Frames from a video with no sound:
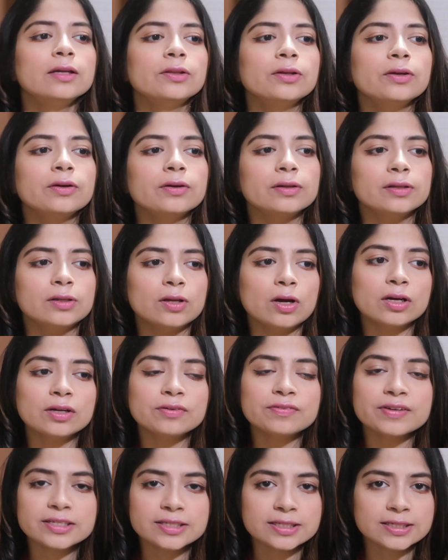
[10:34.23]
There are a lot
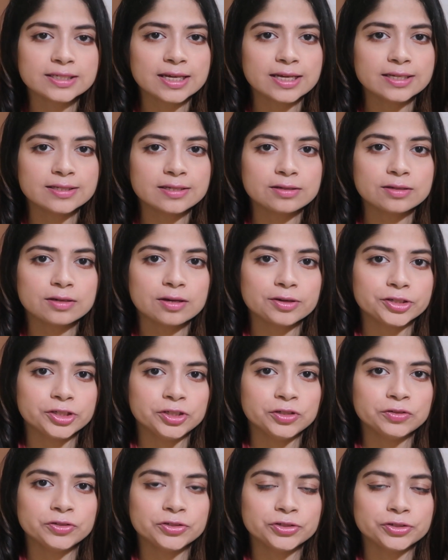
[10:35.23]
of exercises on
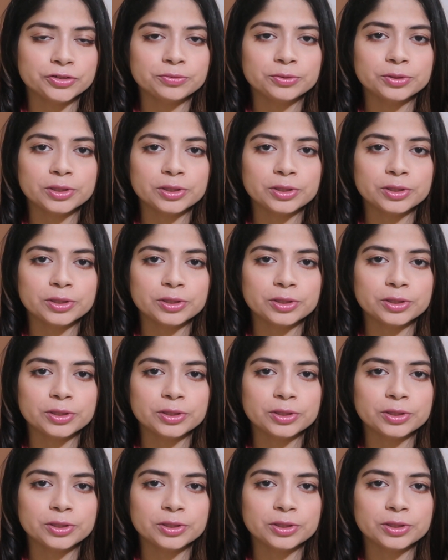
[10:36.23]
YouTube.